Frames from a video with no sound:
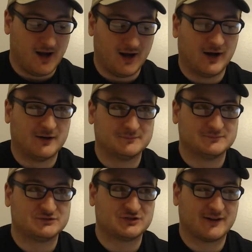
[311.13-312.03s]
um,
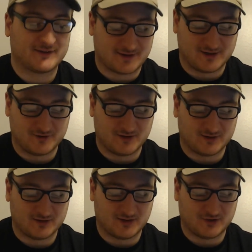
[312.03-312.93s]
so that's kind of a
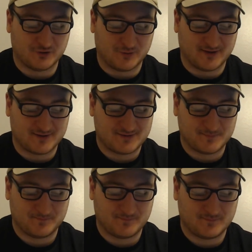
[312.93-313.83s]
annoyance.
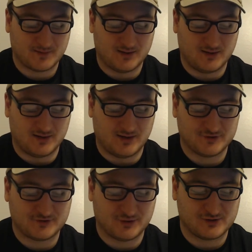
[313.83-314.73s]

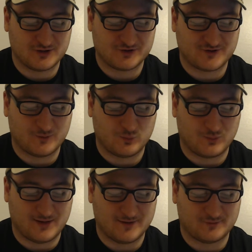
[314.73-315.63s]
Also, I don't understand
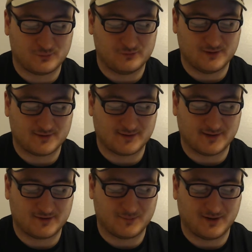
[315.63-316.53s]
why this movie
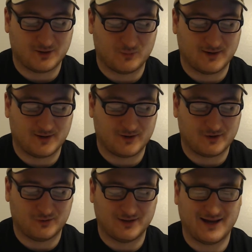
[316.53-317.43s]
decided to make it where it
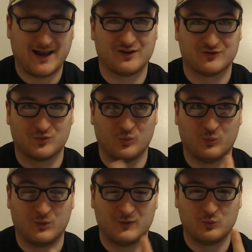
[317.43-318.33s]
only has
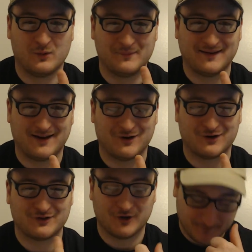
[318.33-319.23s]
one woman character